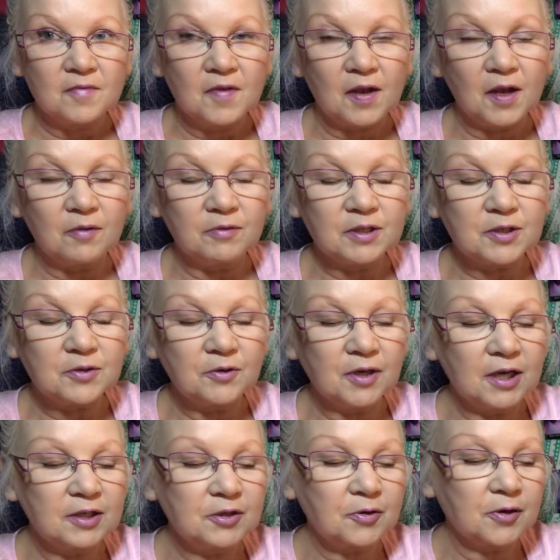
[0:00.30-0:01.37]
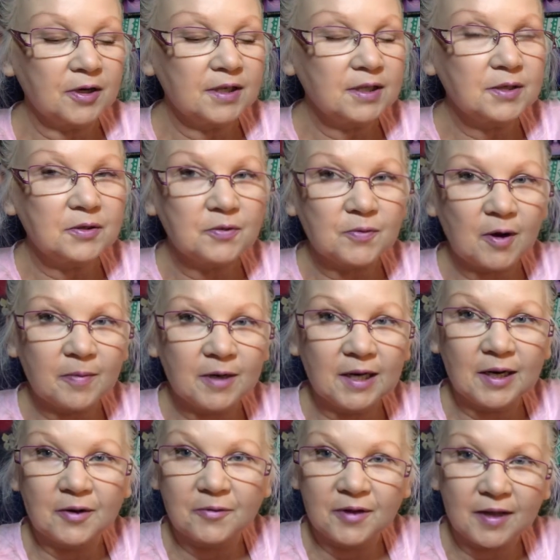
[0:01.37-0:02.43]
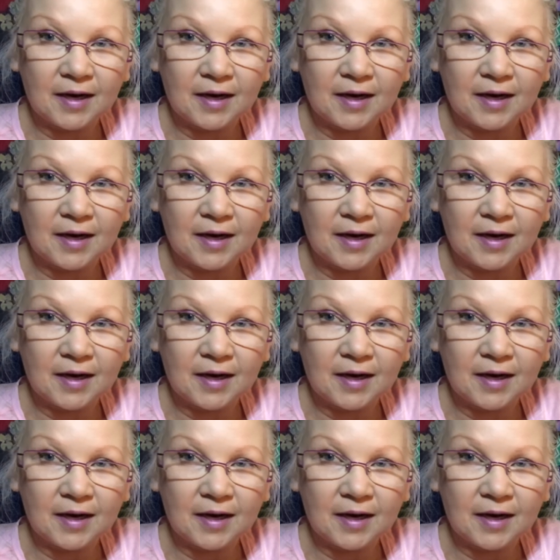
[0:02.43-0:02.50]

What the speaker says: Hey, what's going on, Taurus? It's Robin here with